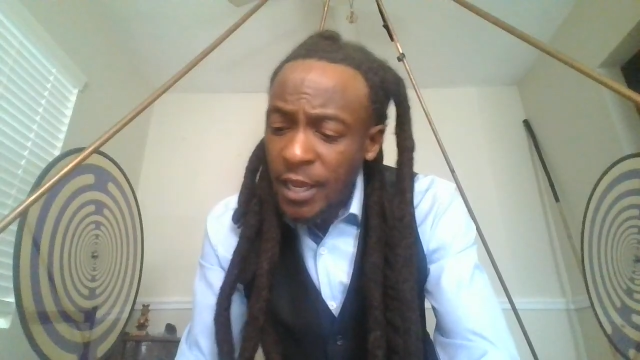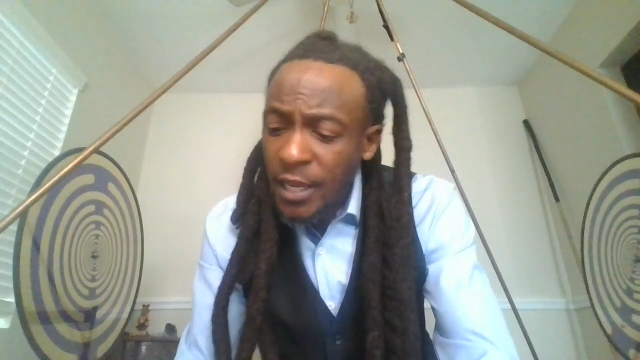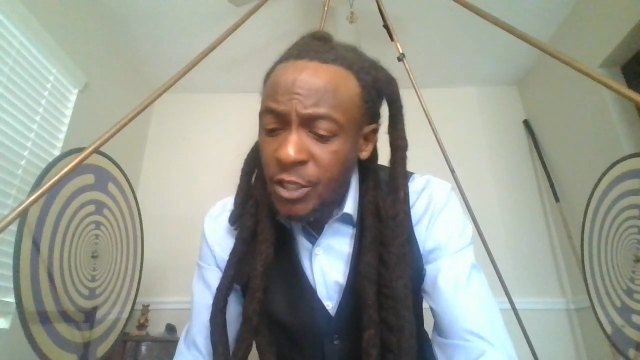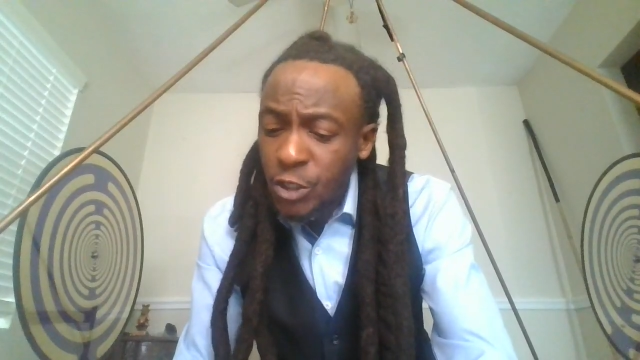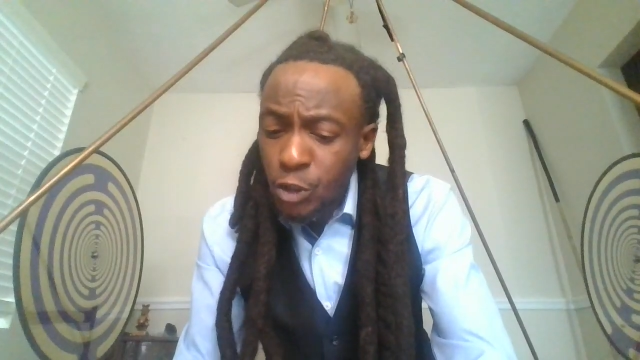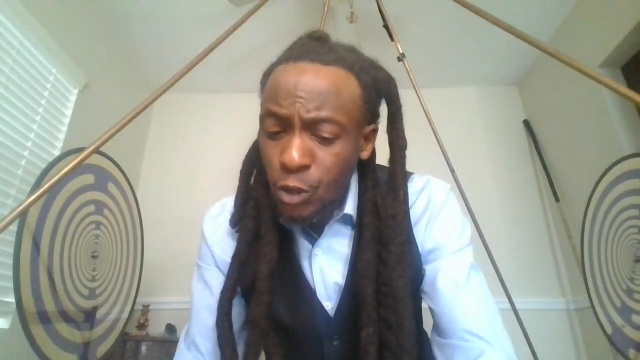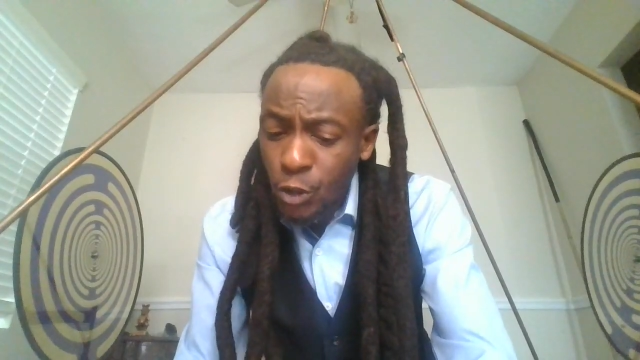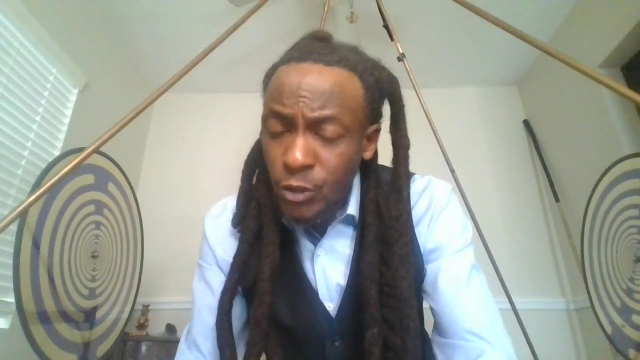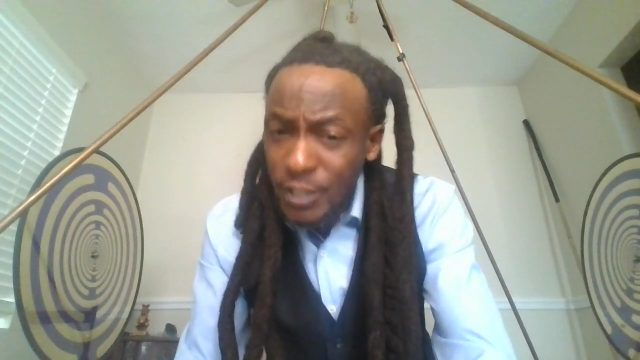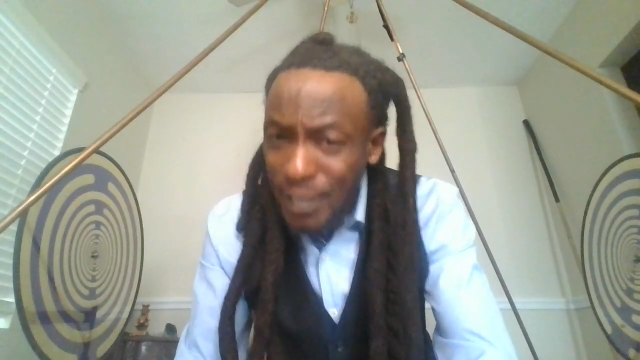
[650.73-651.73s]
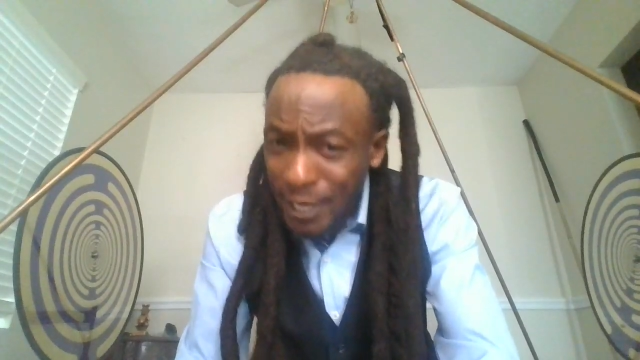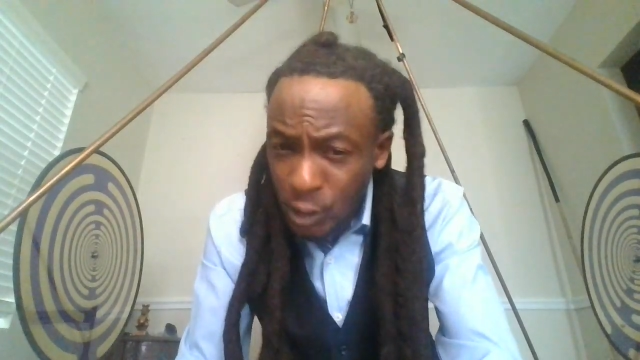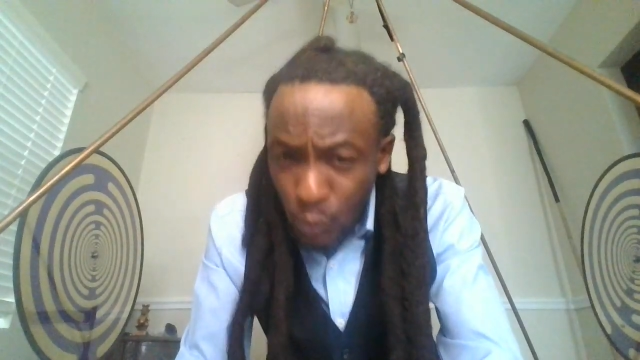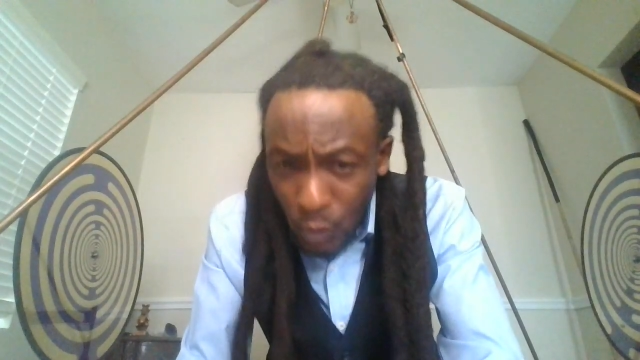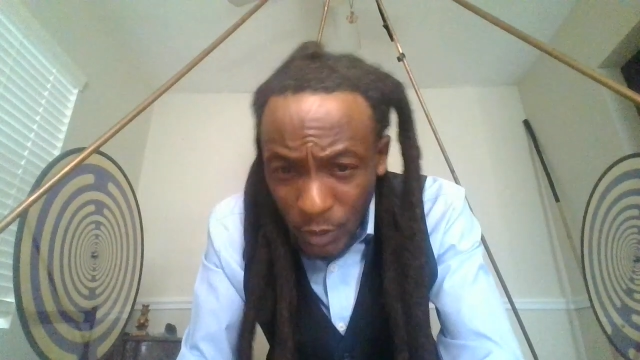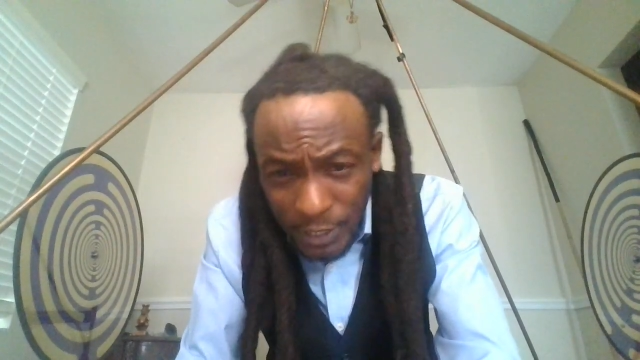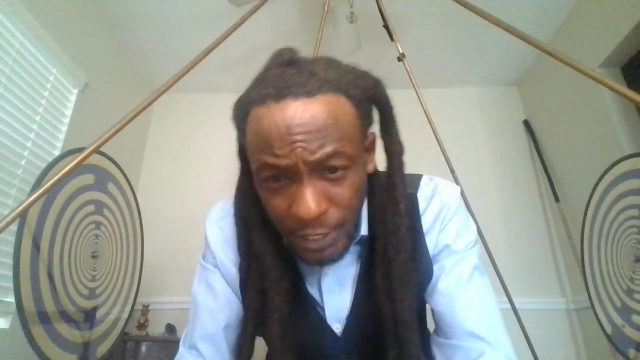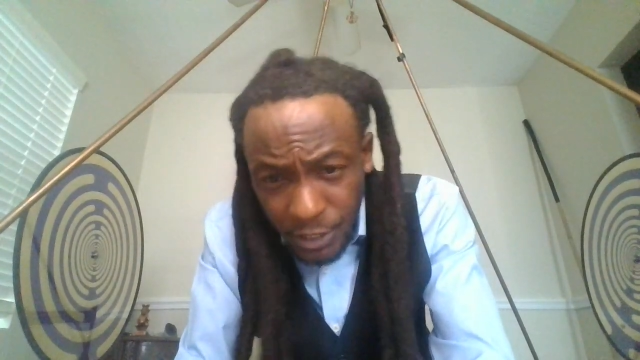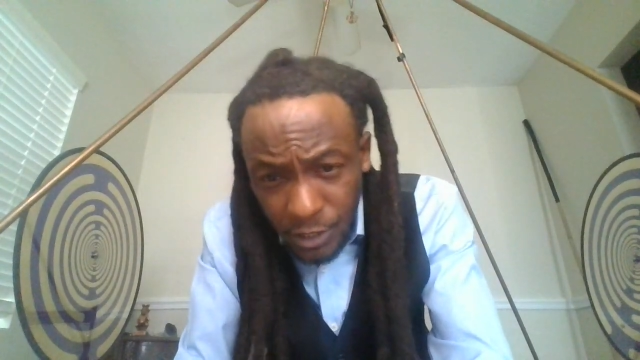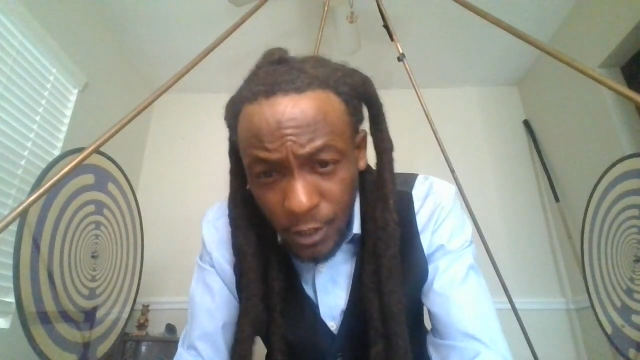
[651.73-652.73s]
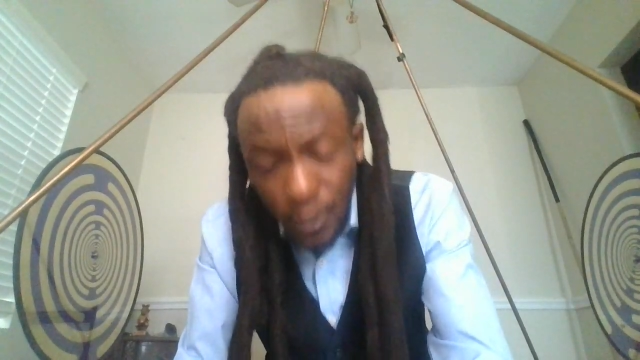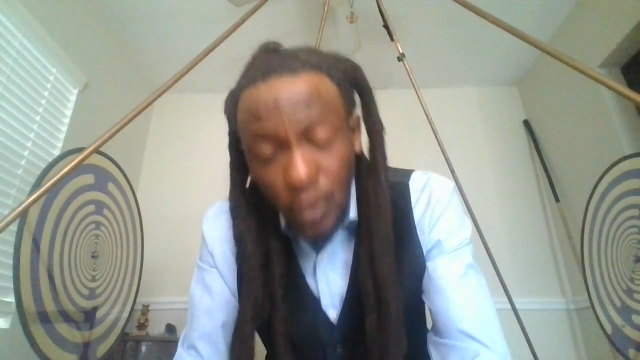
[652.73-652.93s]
ensures exploitation.